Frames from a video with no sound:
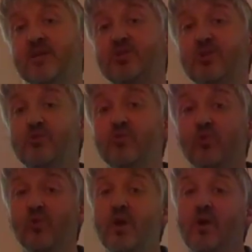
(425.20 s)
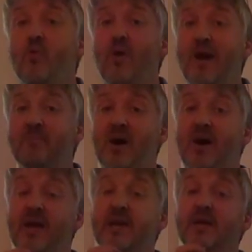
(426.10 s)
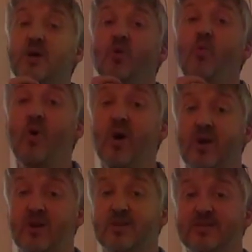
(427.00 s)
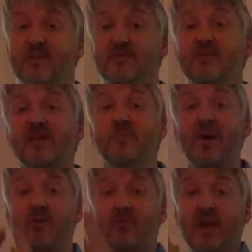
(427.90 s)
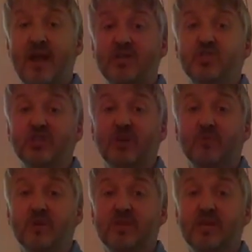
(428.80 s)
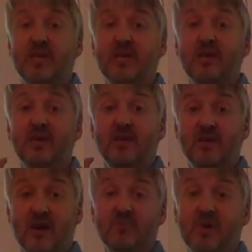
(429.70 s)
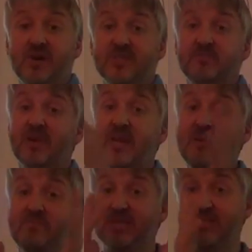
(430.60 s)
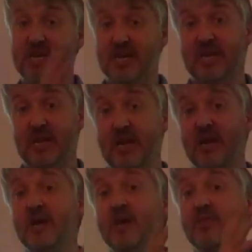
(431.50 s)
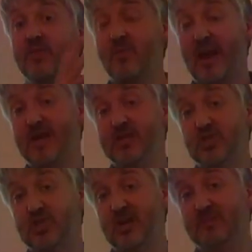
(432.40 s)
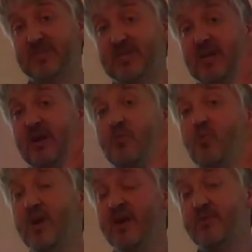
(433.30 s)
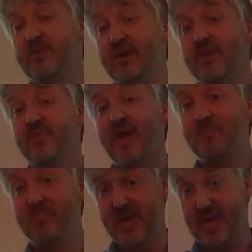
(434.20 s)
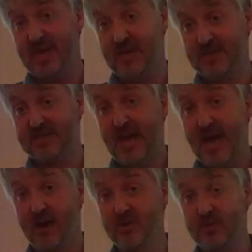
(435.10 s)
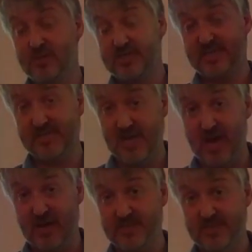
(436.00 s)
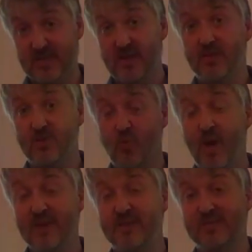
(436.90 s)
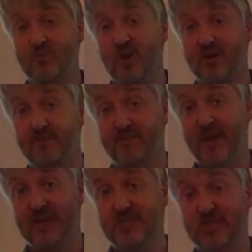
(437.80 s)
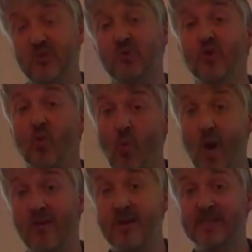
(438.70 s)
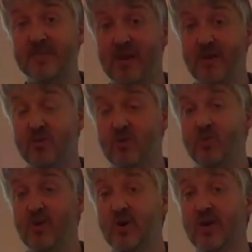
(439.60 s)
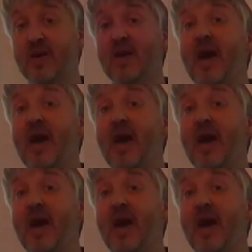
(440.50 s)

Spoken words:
a tool whereby workers can think about relationship with the young person, but in particular the relationships with their peers. How do you discuss the way this work affects you, your worries about your work,